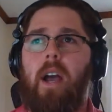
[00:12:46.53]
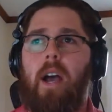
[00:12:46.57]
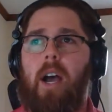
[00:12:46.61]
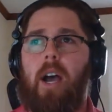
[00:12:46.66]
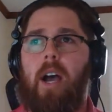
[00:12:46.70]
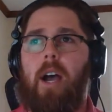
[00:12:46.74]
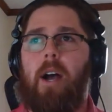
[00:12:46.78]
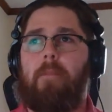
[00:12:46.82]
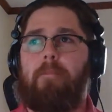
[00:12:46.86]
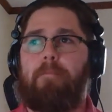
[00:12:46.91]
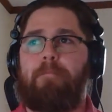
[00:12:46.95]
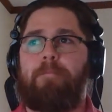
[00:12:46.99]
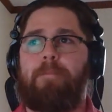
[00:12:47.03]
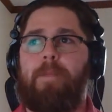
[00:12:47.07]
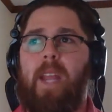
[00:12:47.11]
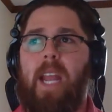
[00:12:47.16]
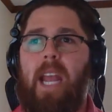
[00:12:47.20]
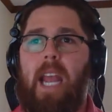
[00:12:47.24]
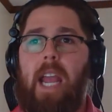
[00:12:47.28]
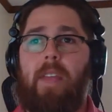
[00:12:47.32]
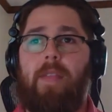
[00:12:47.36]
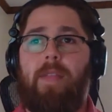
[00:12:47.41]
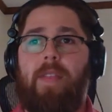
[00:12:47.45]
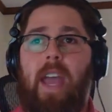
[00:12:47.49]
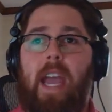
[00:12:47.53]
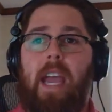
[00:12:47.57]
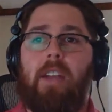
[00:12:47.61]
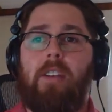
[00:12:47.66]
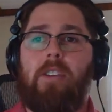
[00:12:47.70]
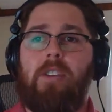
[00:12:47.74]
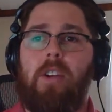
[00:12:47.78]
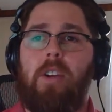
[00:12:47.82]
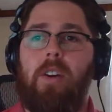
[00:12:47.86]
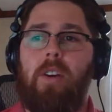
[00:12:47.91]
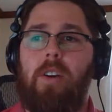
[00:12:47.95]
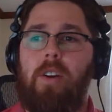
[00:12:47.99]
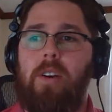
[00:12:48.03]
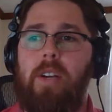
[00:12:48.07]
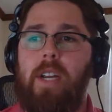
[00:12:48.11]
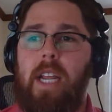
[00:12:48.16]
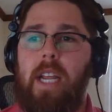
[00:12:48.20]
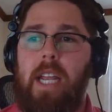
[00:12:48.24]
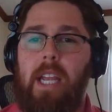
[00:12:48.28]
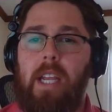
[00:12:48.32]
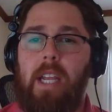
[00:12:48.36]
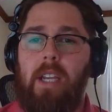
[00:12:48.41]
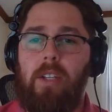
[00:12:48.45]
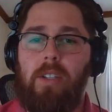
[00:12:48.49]
And that turned
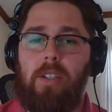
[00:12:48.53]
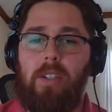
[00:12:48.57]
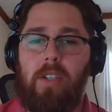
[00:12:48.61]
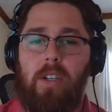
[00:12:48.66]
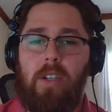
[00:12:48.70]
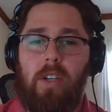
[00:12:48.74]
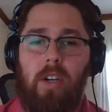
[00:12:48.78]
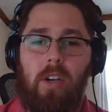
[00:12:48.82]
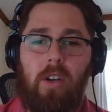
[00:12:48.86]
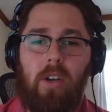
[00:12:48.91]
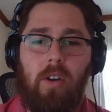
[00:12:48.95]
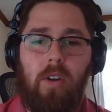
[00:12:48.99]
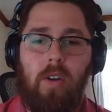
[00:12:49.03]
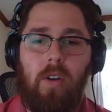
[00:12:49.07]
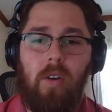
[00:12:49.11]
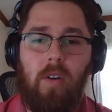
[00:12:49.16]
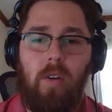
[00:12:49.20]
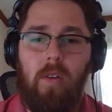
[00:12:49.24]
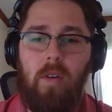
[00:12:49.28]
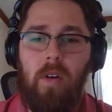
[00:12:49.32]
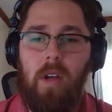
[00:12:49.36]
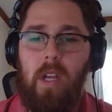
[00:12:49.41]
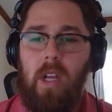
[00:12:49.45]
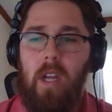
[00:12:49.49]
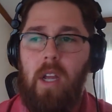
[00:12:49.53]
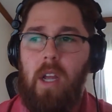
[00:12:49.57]
into,